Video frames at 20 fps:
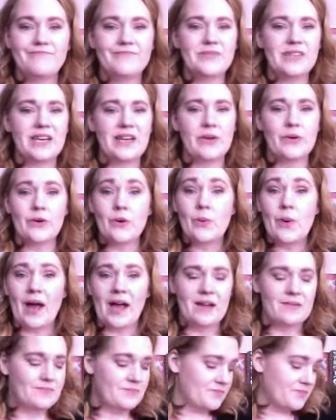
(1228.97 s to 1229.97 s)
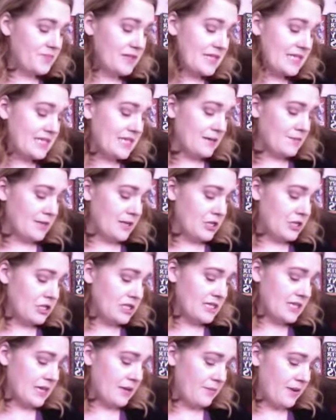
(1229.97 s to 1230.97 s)
I don't know why, but the
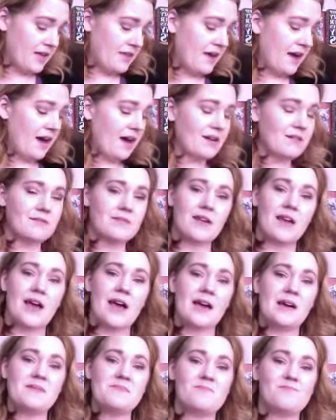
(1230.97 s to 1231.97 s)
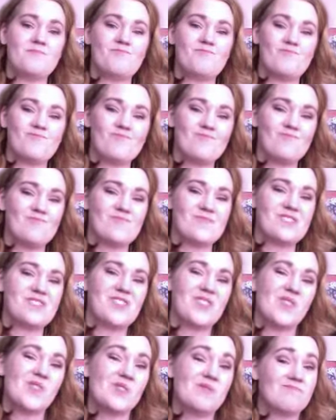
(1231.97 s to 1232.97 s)
temptation's going to be there.
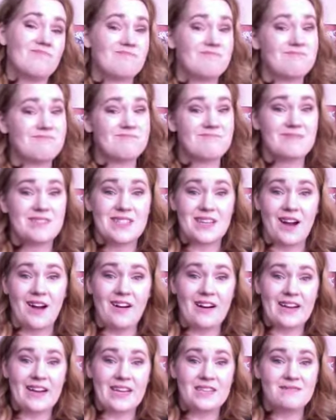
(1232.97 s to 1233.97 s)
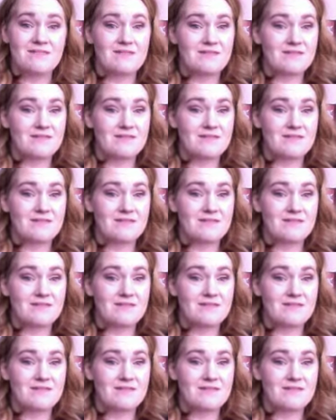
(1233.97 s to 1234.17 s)
So, sorry.